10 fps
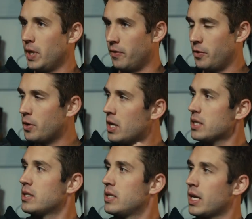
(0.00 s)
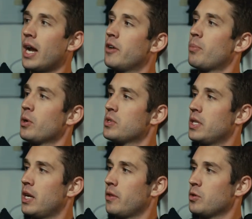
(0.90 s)
If you're not the kind of person
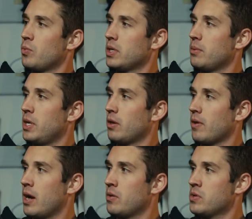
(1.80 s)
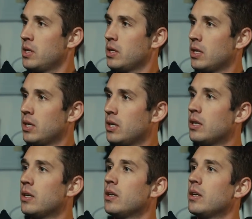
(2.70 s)
that others want to be around,
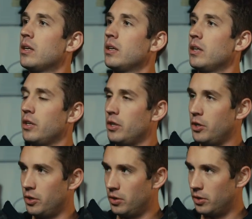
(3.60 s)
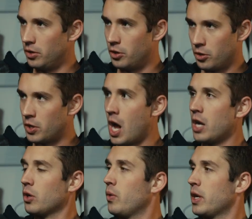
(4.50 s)
you're
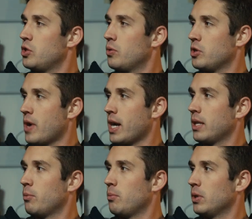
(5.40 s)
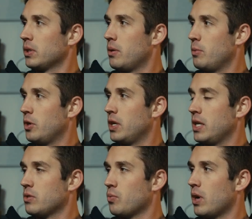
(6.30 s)
not going to attract them and build
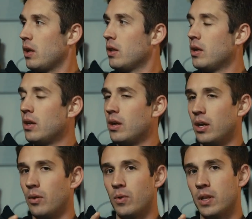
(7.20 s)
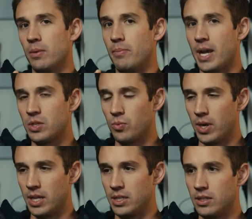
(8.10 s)
community as well. And one of the best
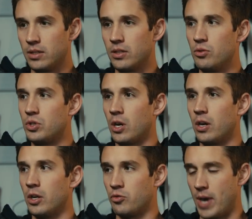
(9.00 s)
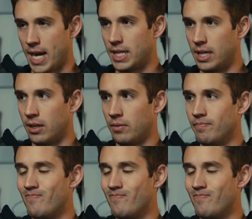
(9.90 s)
ways to start attracting